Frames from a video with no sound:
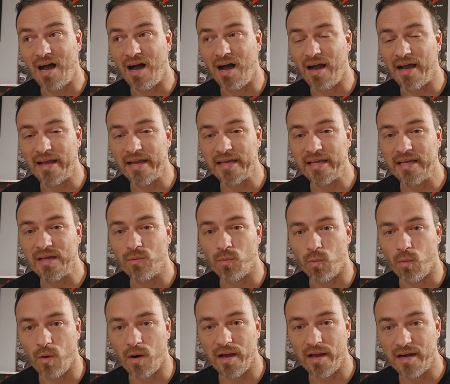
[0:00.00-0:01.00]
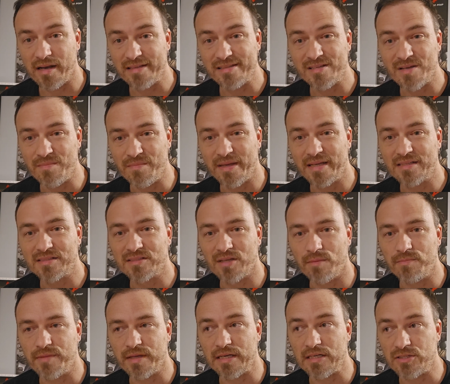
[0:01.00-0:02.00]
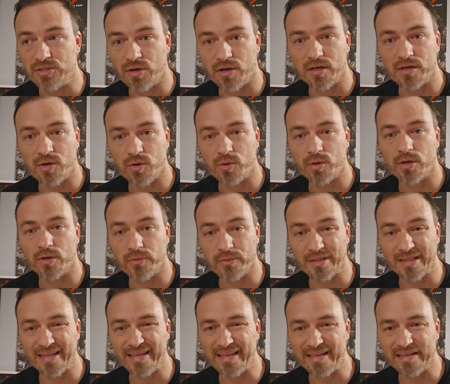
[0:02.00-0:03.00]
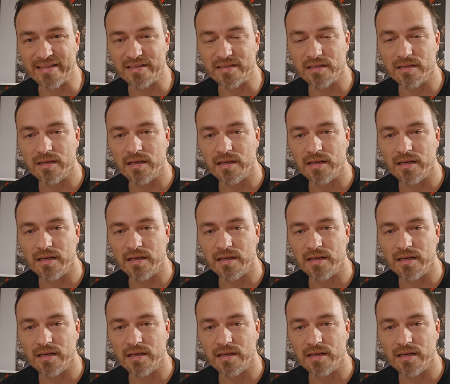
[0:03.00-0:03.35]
I wanted to make something dark horror related,